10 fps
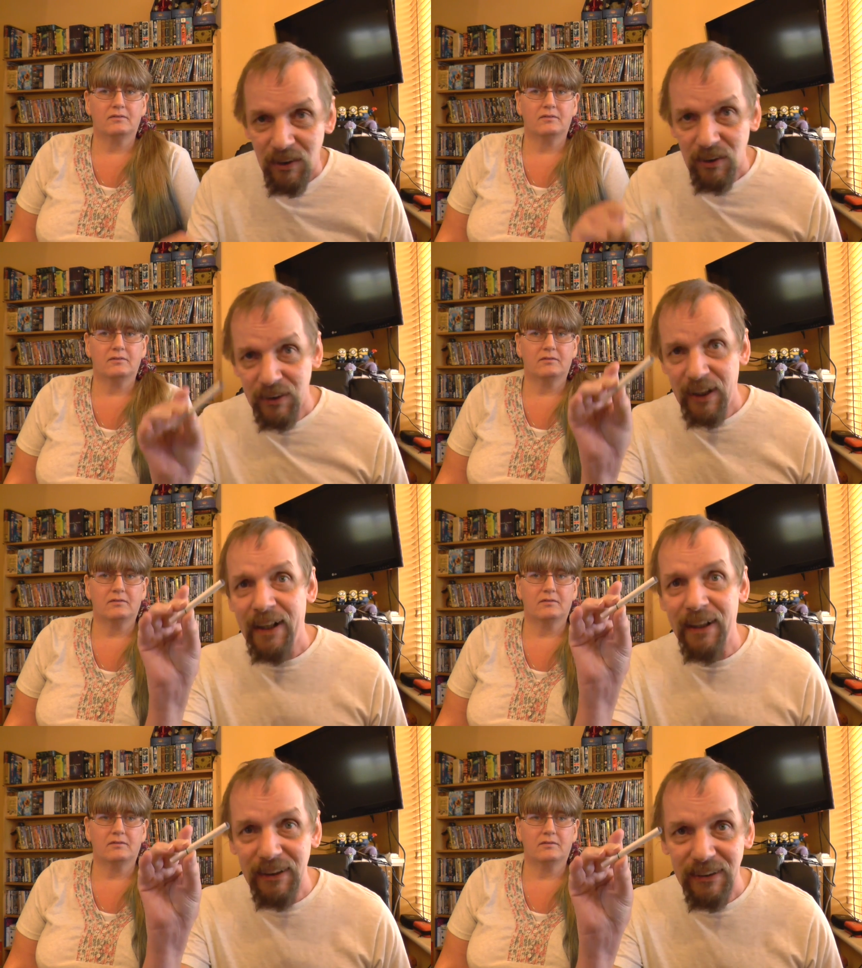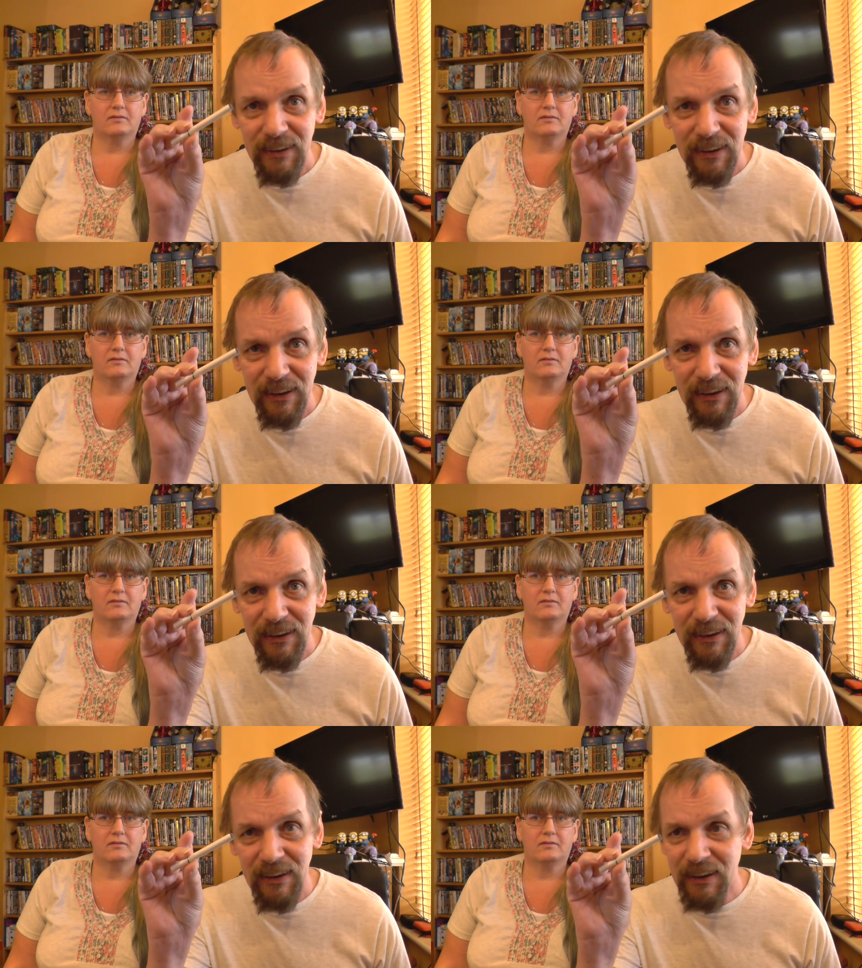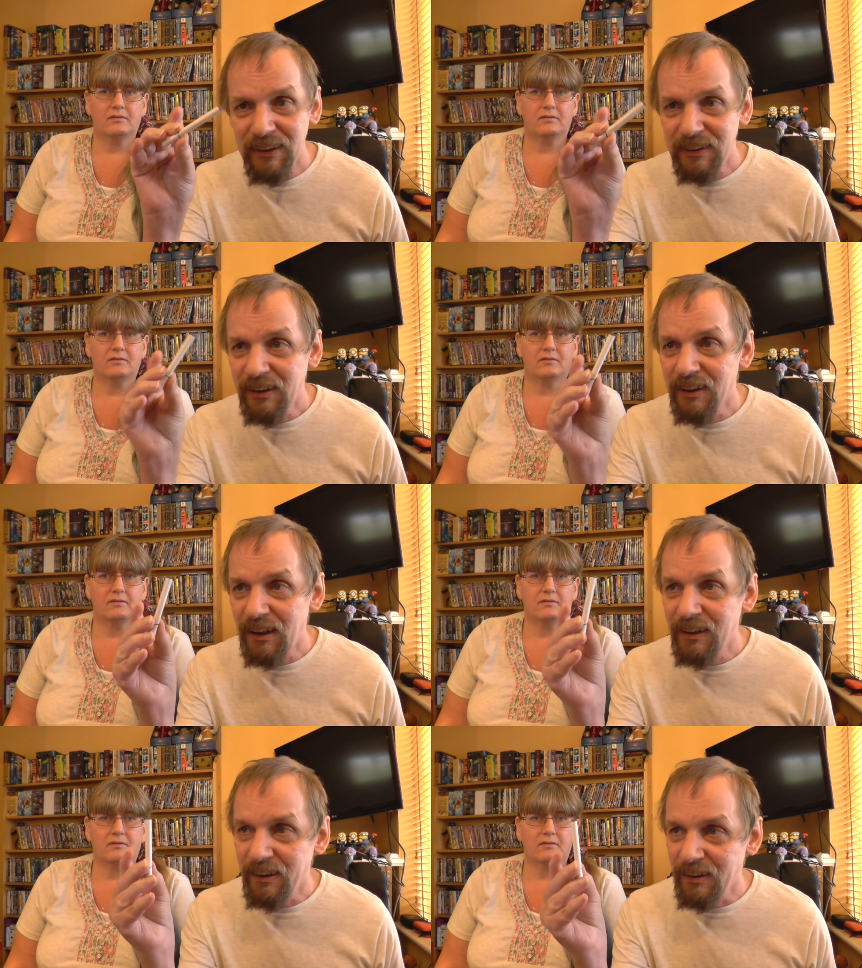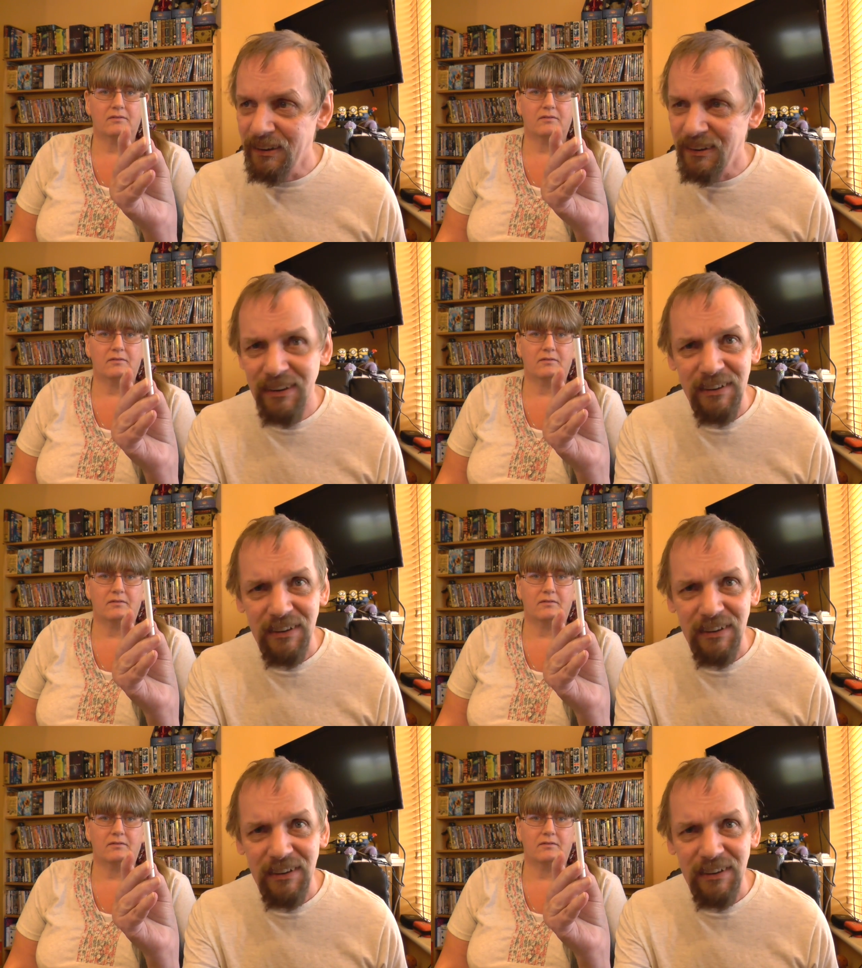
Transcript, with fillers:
Speaker 1: On that, it's kind of like, is